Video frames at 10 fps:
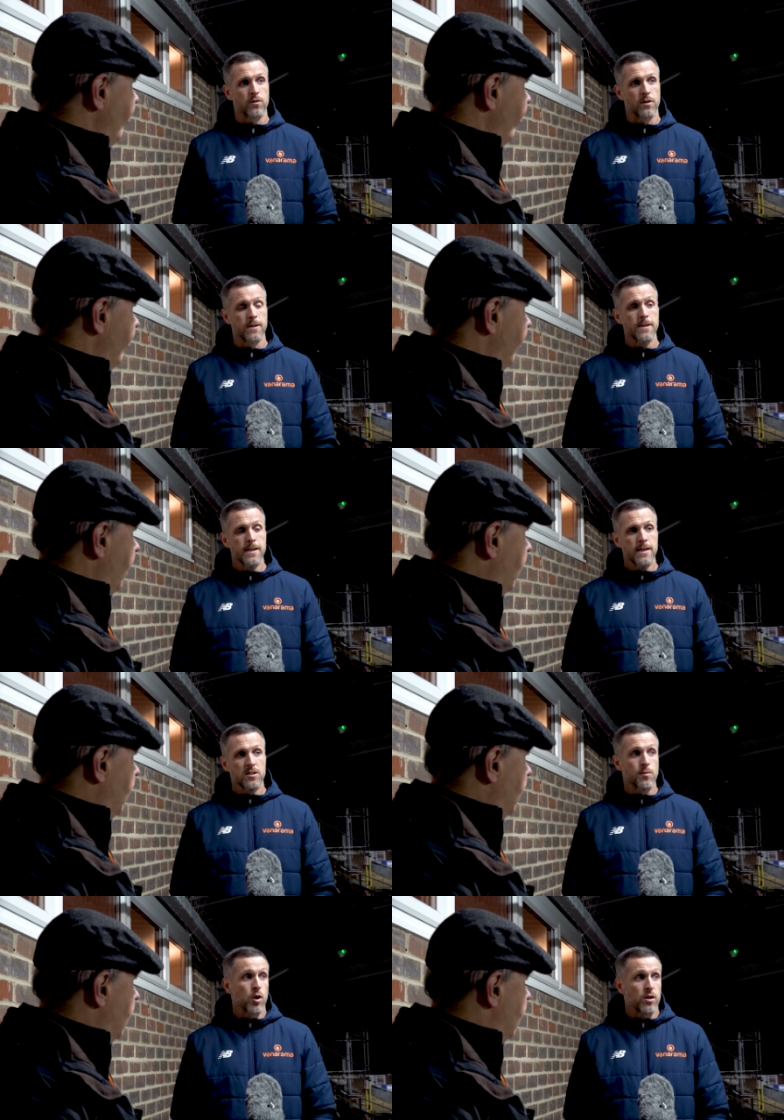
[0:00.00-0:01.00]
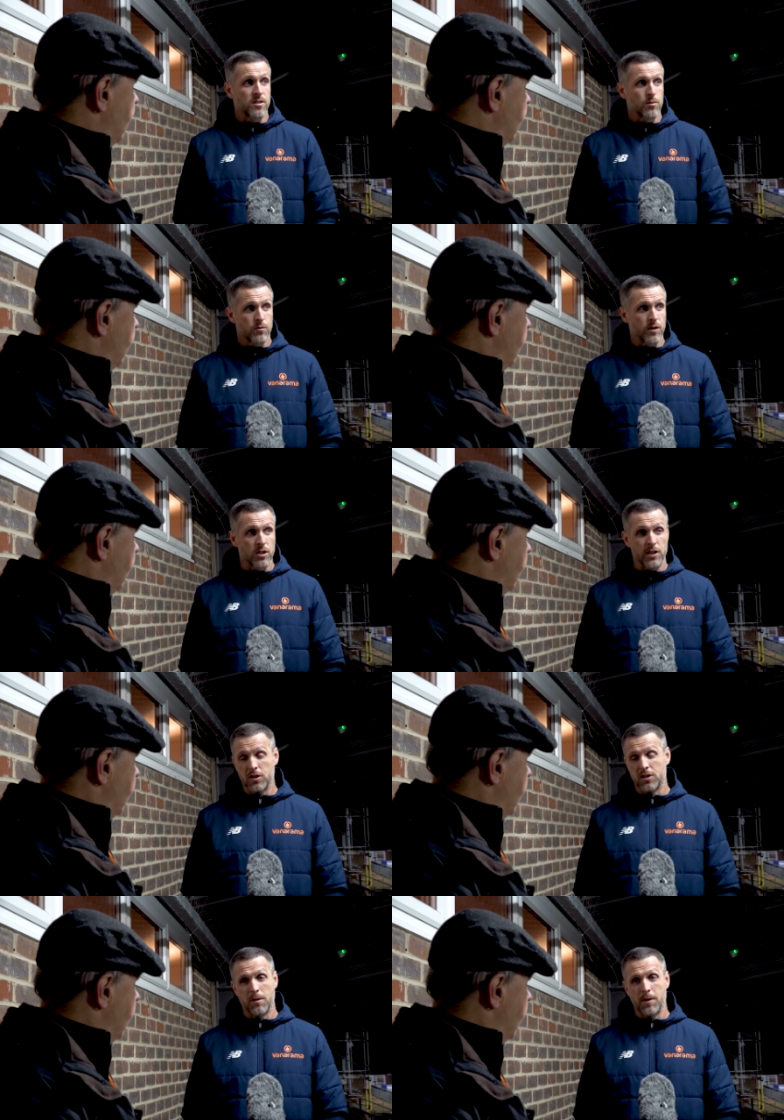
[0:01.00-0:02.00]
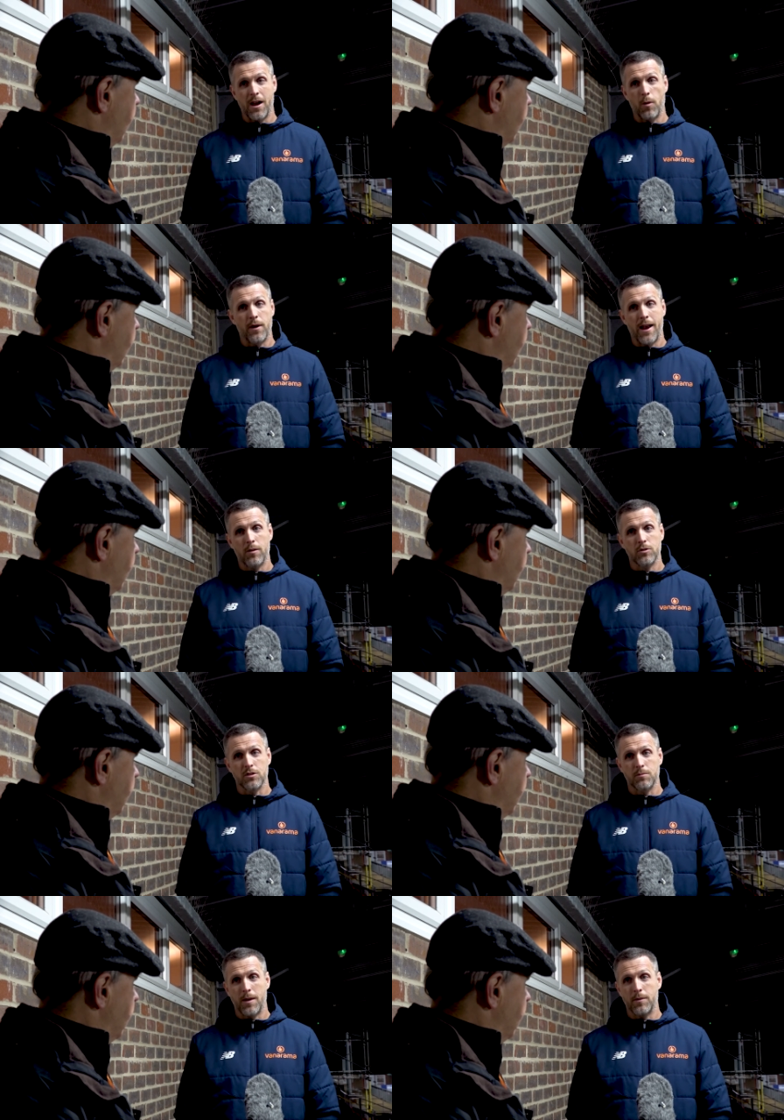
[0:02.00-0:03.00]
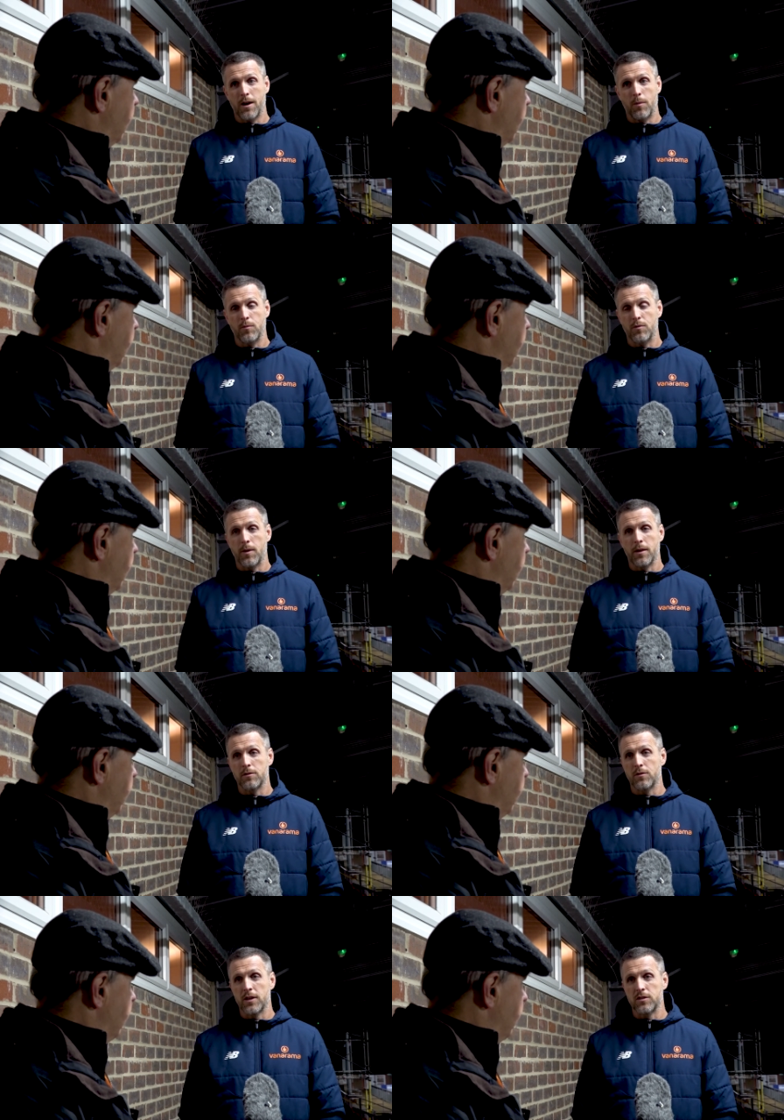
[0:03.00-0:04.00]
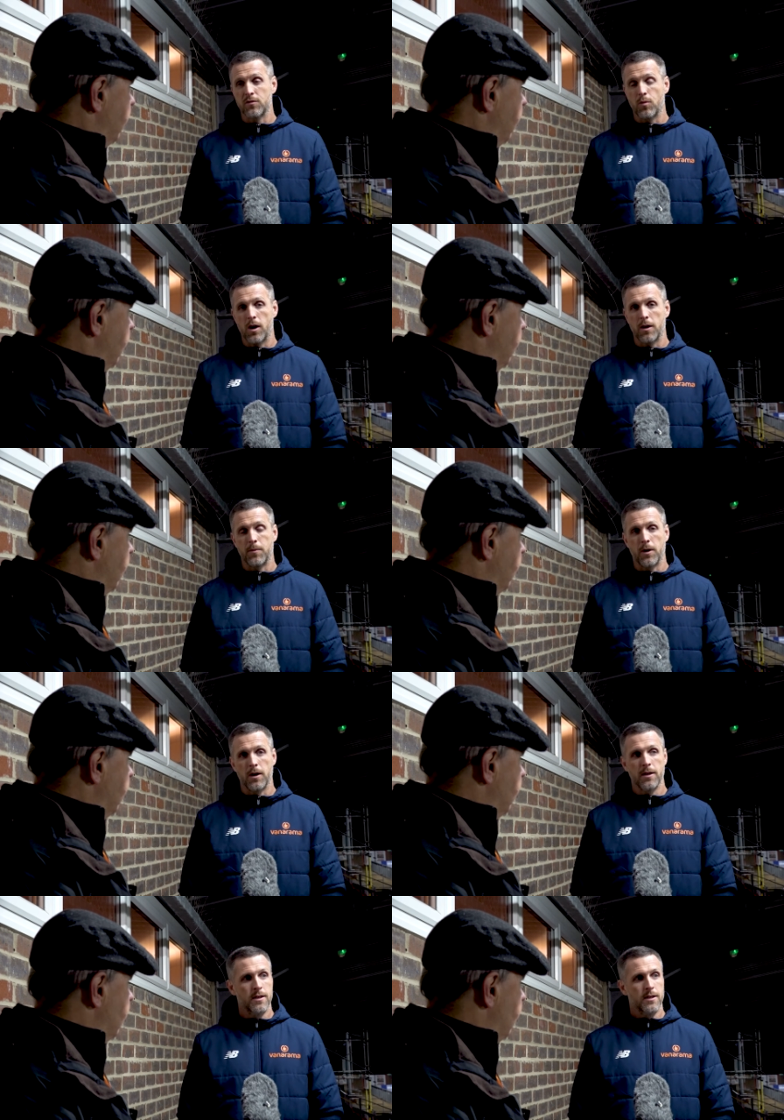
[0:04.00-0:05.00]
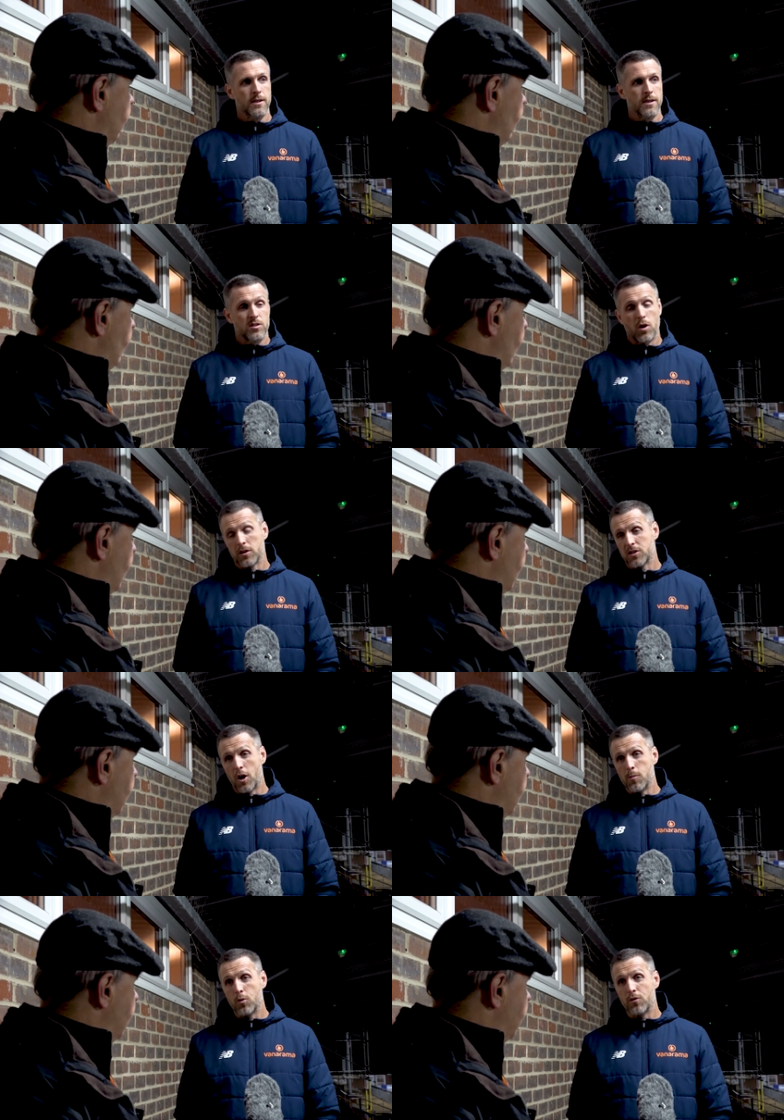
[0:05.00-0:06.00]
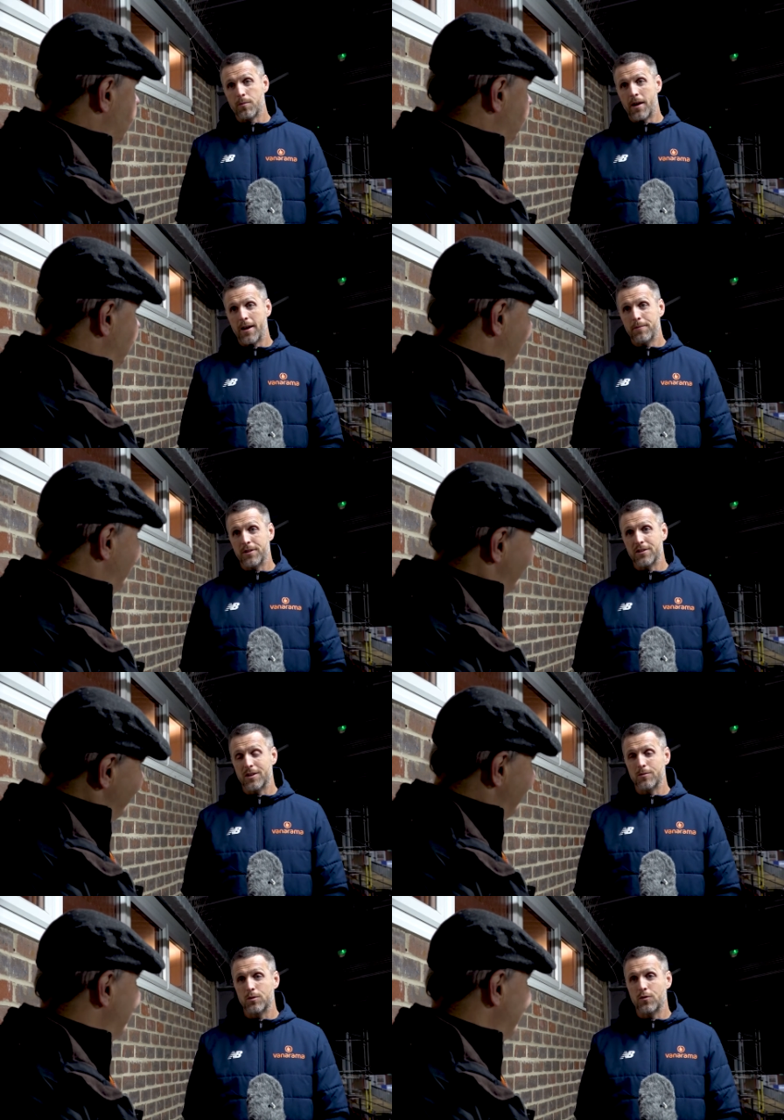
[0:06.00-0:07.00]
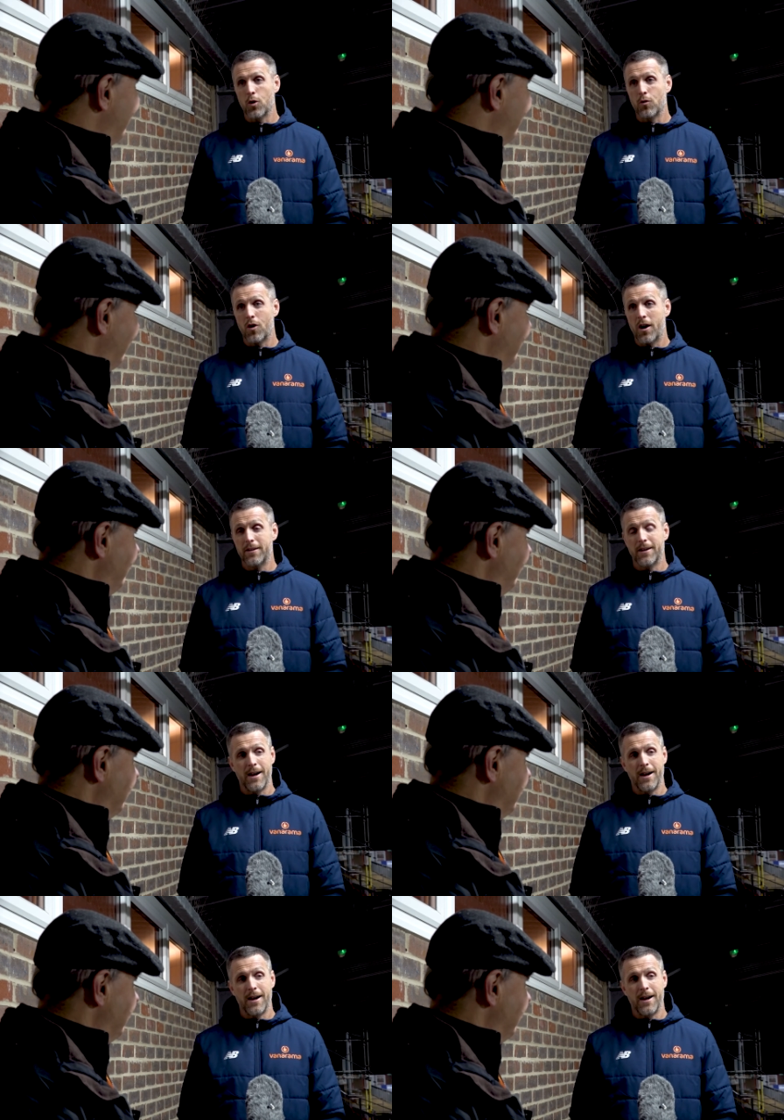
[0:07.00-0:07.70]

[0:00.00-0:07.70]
And to be honest, it was originally just going to be helping out, just maybe helping with a bit of the defensive work, but it's kind of snowballed from there. Things seem to have gone all right.